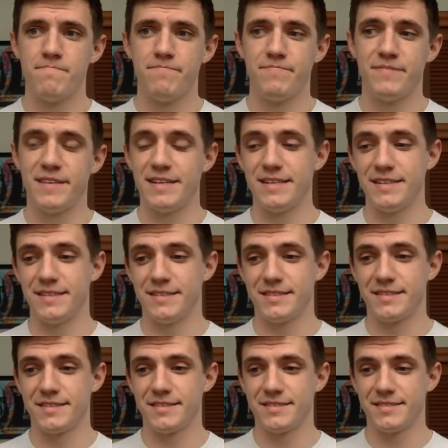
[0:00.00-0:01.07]

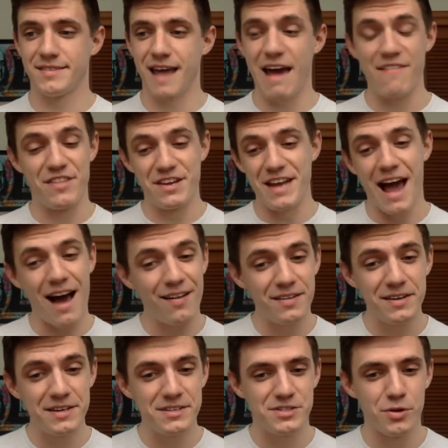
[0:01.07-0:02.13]
didn't have the
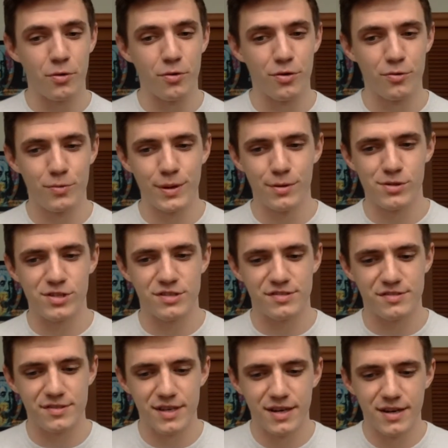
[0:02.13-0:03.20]
knowledge, or we were
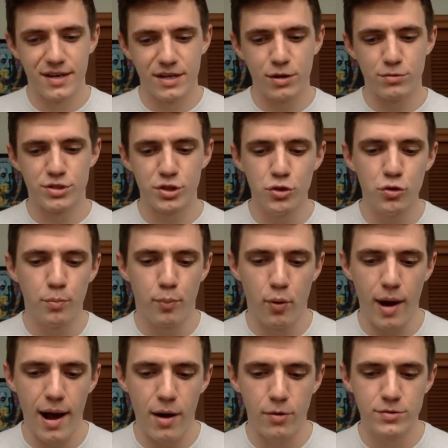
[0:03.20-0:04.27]
just too
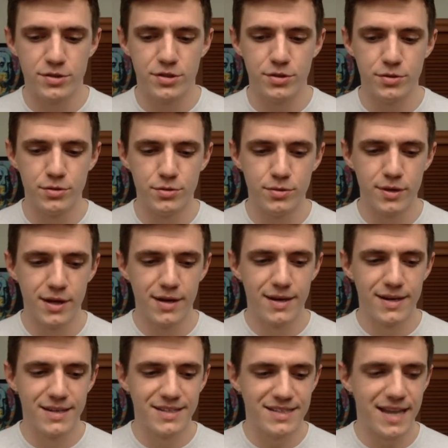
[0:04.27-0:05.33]
proud to
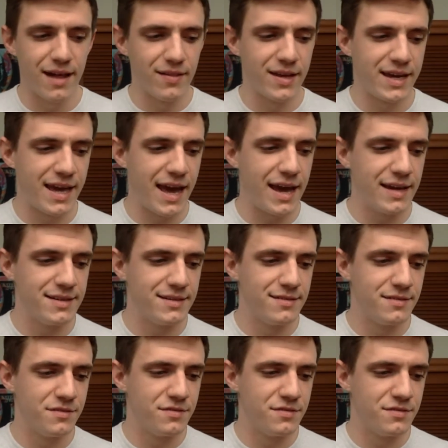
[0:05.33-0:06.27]
delegate